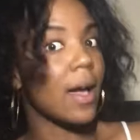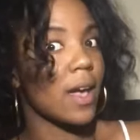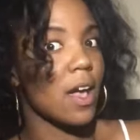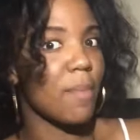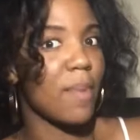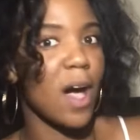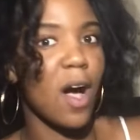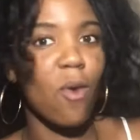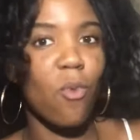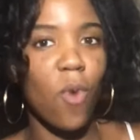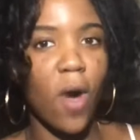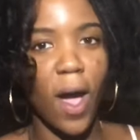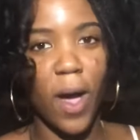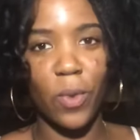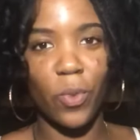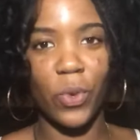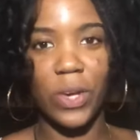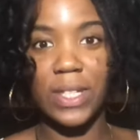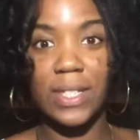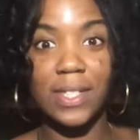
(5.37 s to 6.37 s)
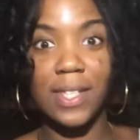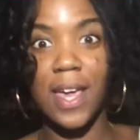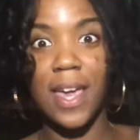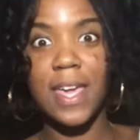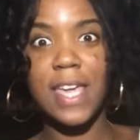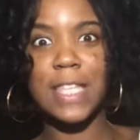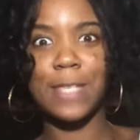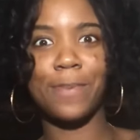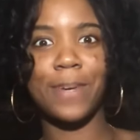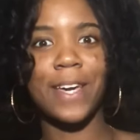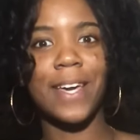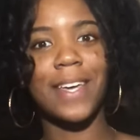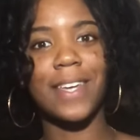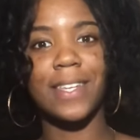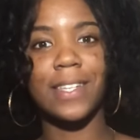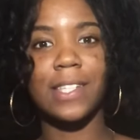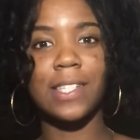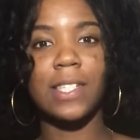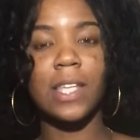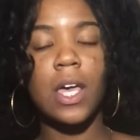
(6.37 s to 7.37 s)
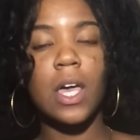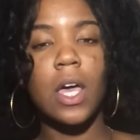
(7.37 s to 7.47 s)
about Wine Wednesday is because